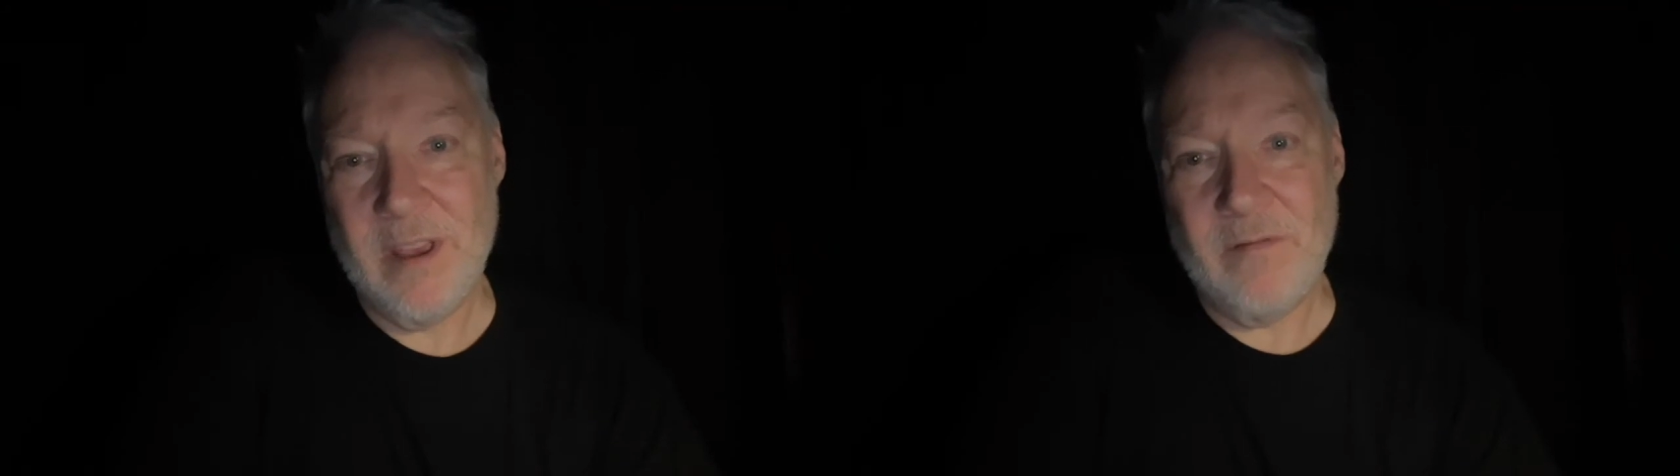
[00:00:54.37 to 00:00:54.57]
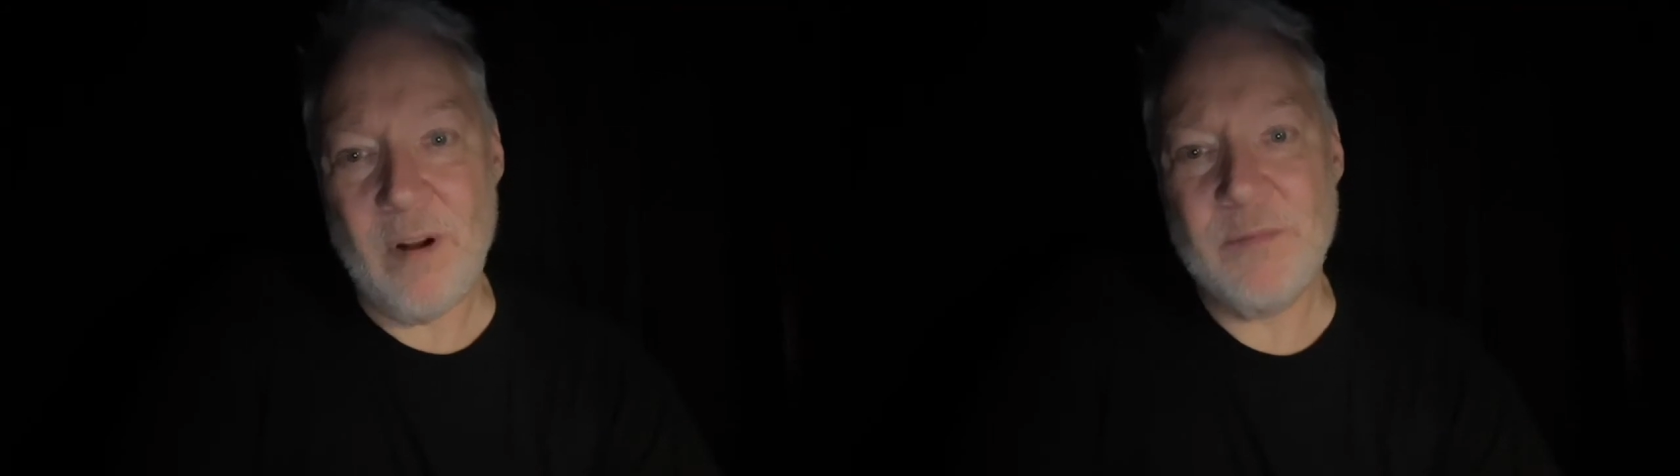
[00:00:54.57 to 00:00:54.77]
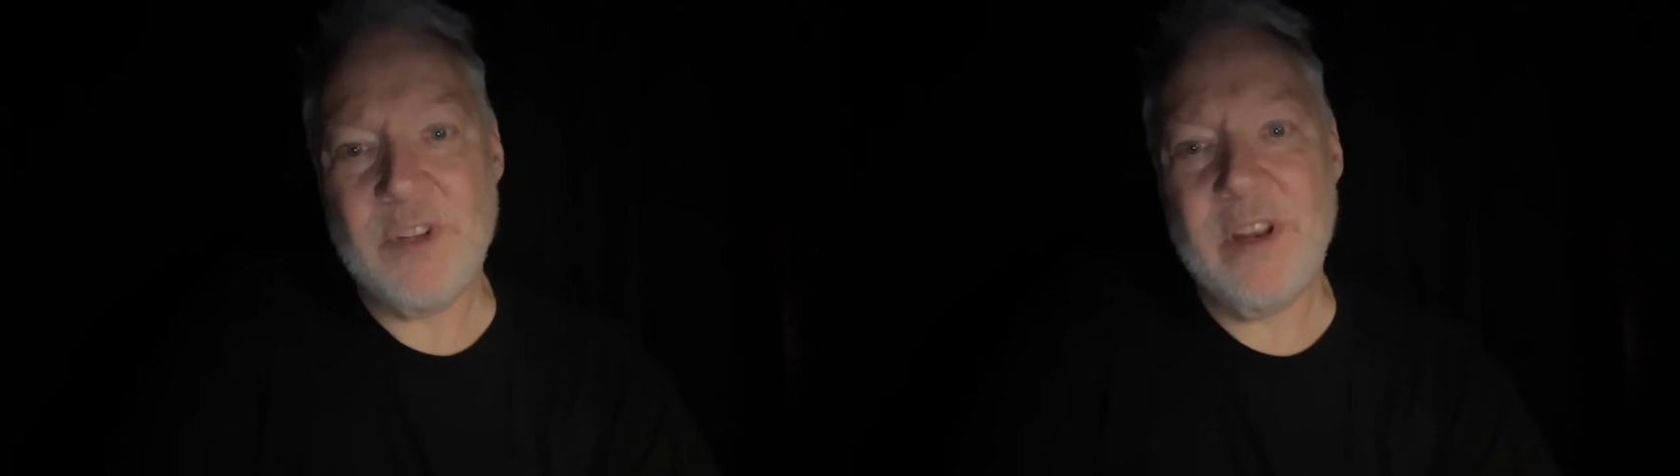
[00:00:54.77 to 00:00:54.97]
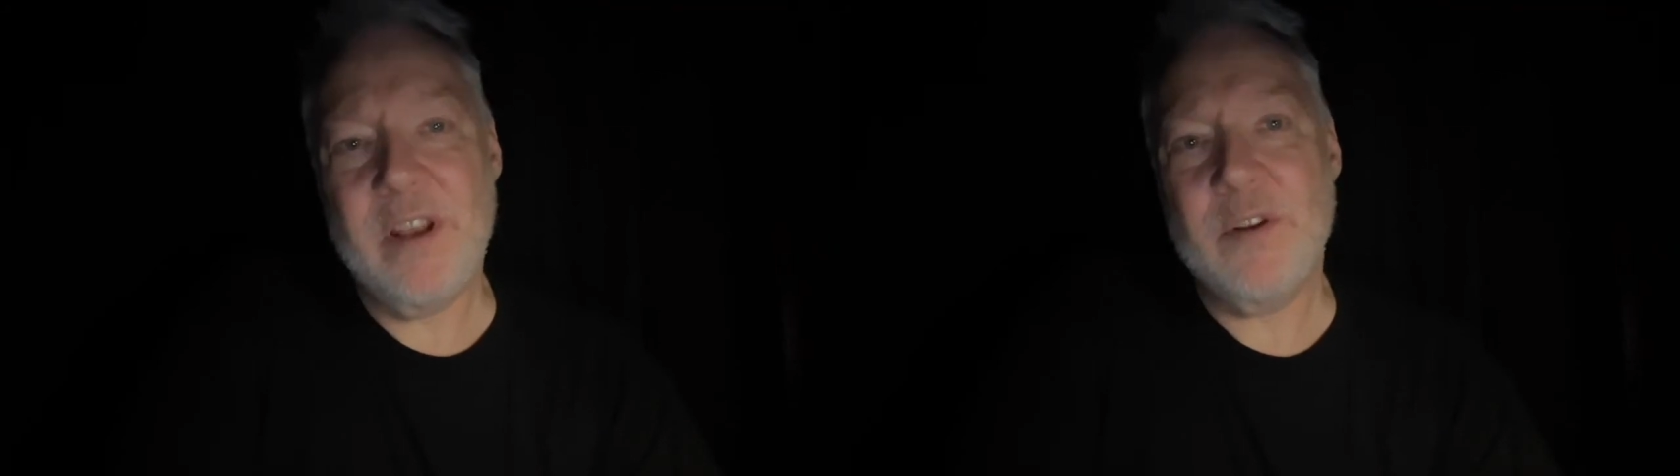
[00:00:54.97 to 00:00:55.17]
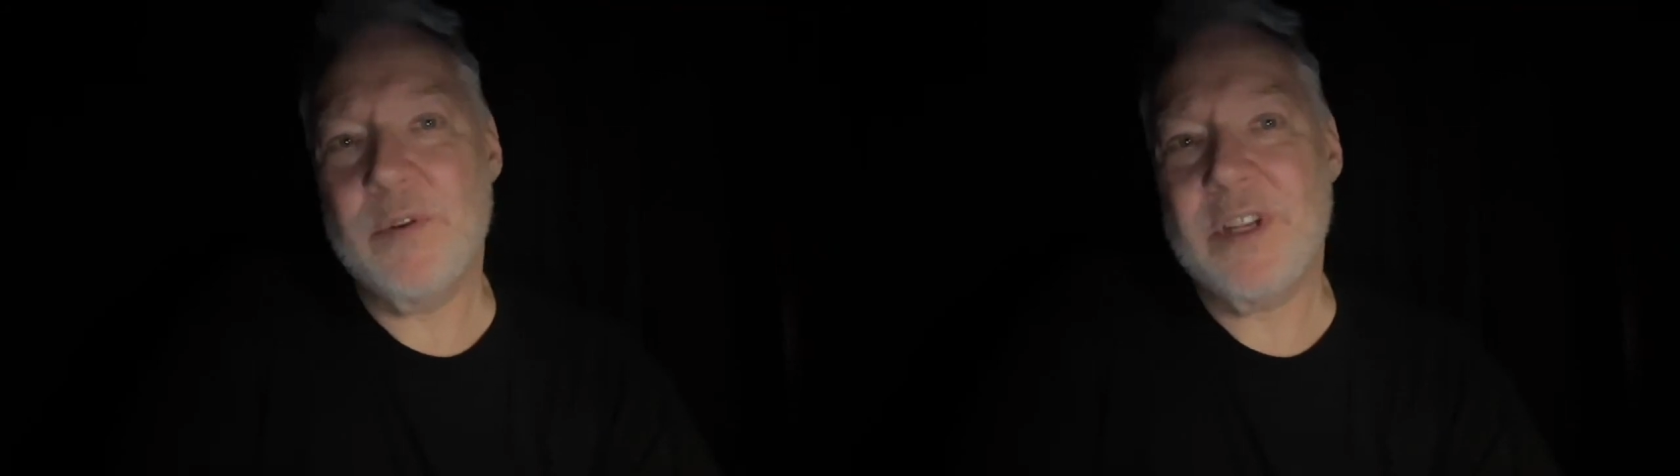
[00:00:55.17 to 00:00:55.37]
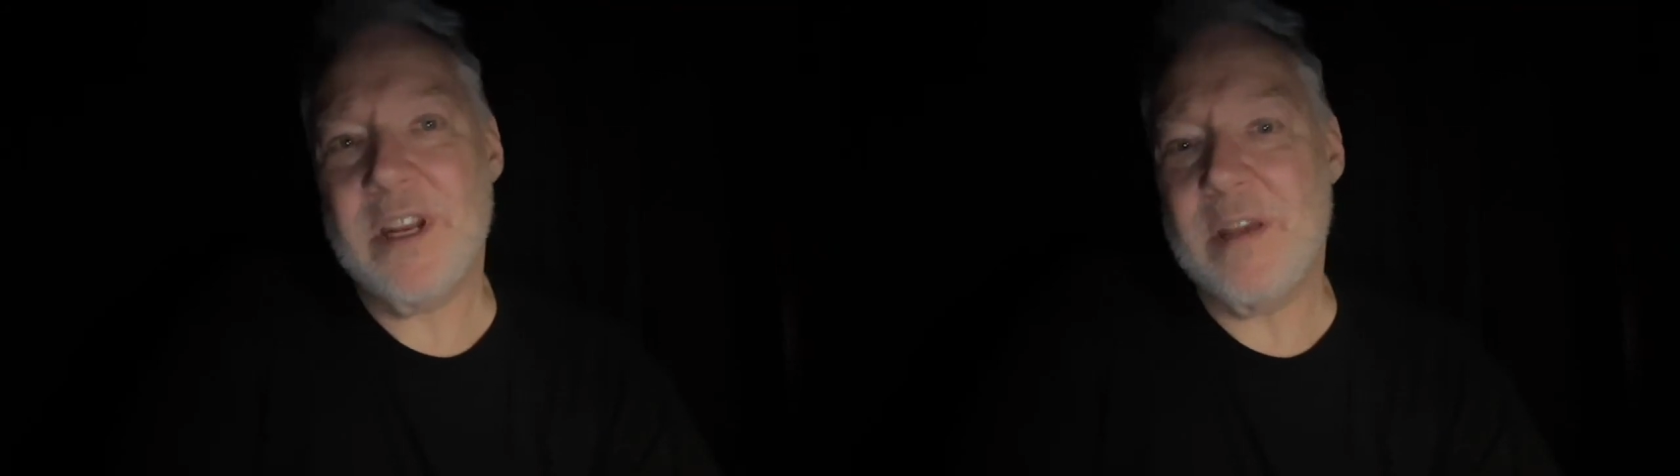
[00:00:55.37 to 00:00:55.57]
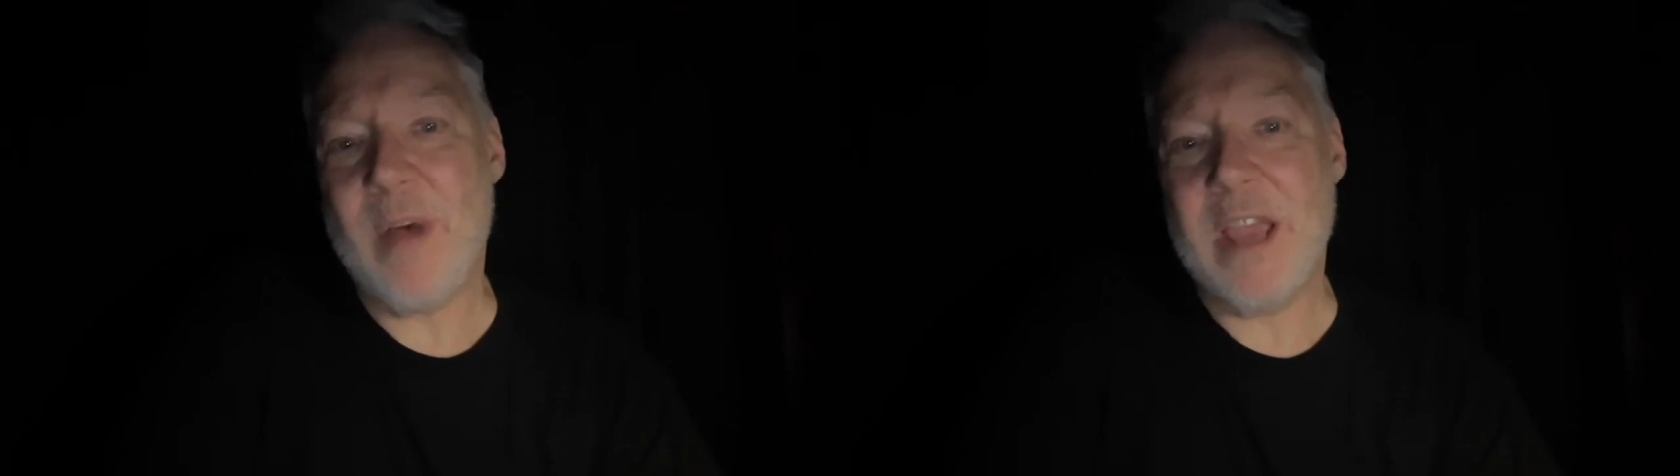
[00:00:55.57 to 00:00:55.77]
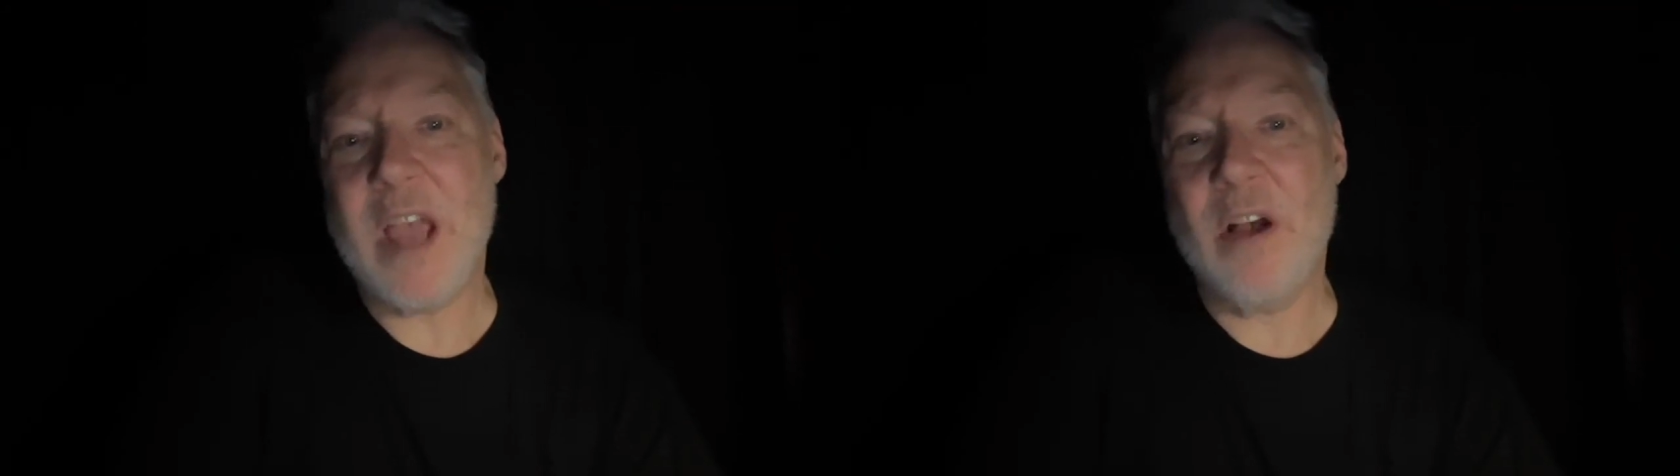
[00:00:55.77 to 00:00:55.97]
from city to city, my
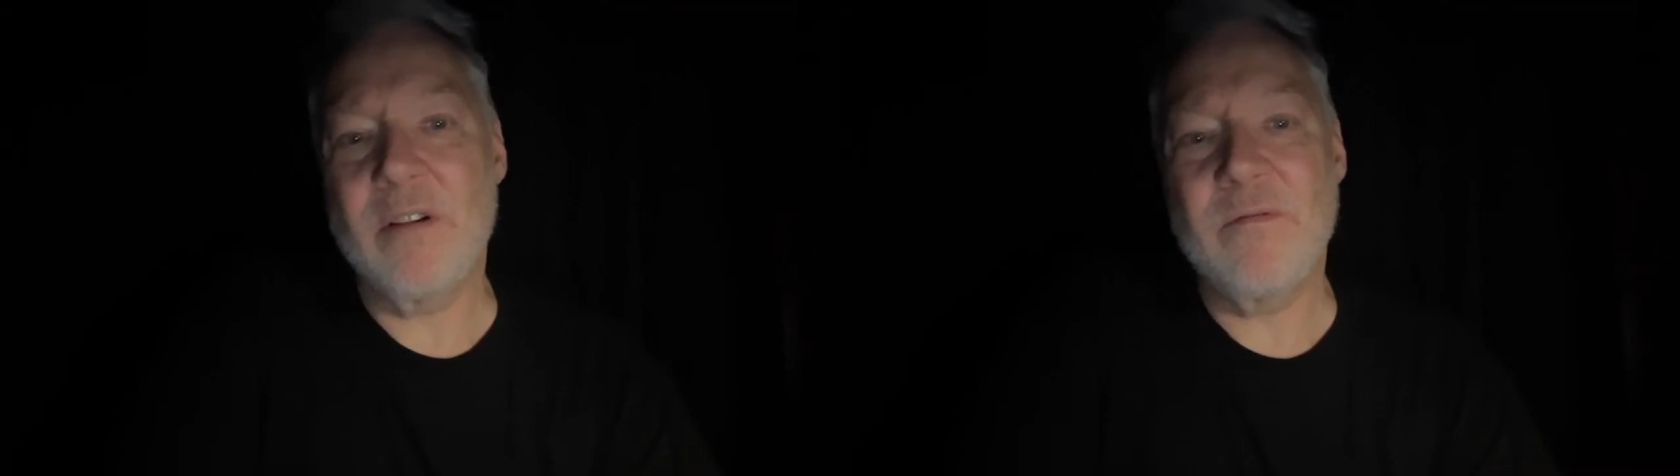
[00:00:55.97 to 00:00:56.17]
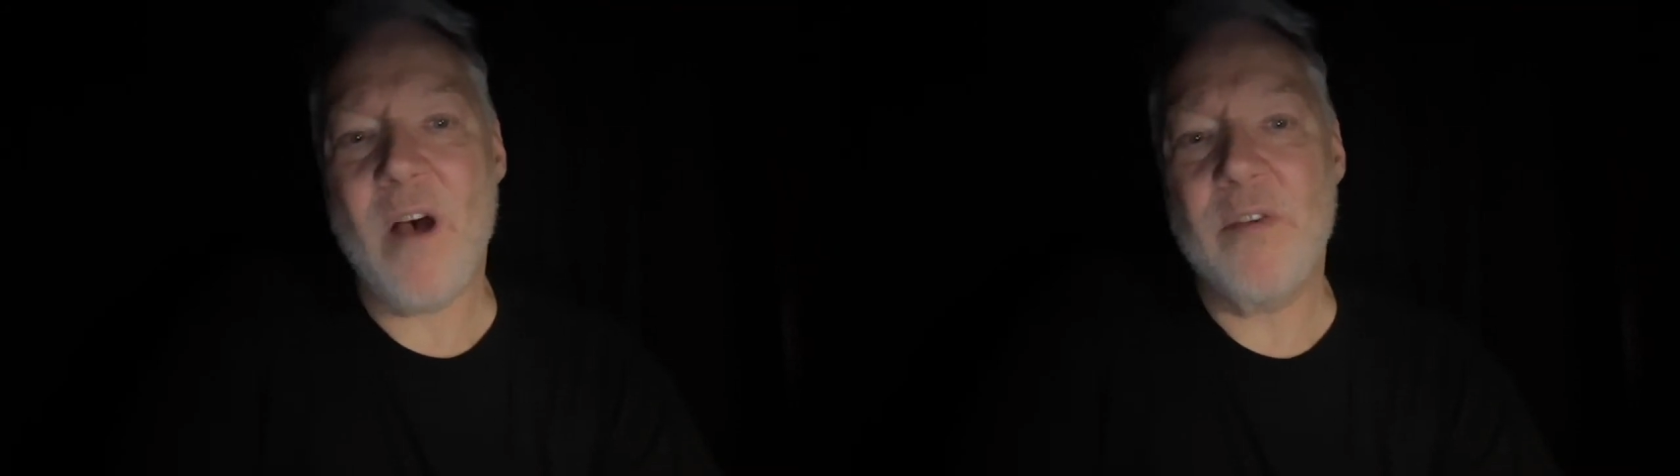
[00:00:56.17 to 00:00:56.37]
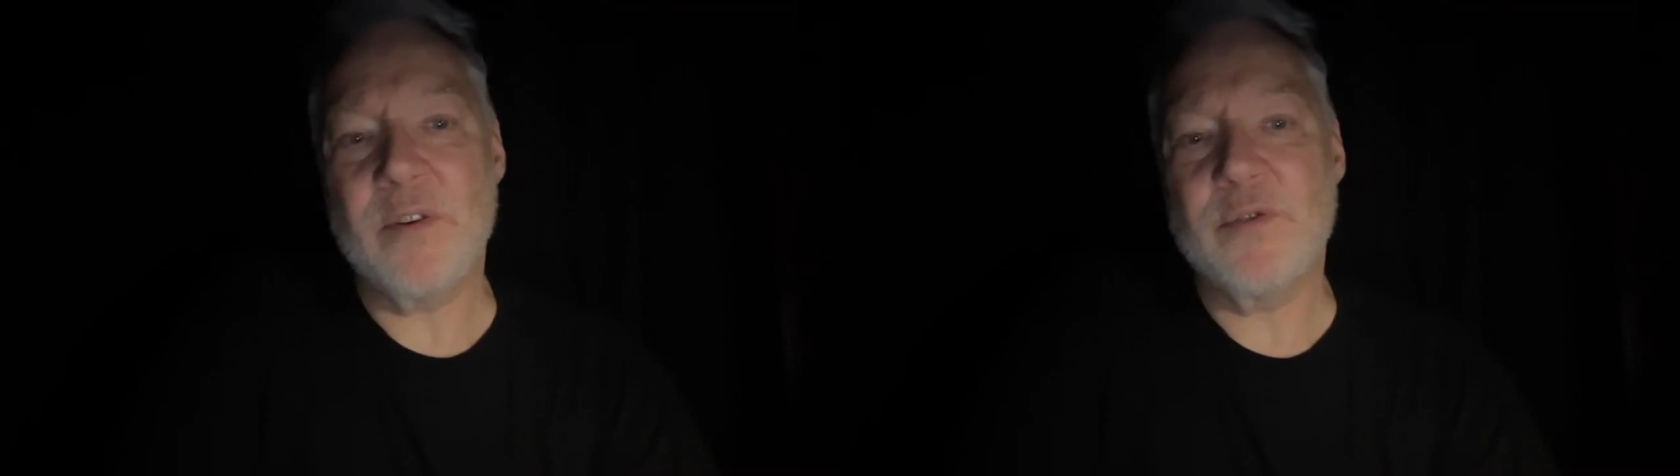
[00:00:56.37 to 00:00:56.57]
young father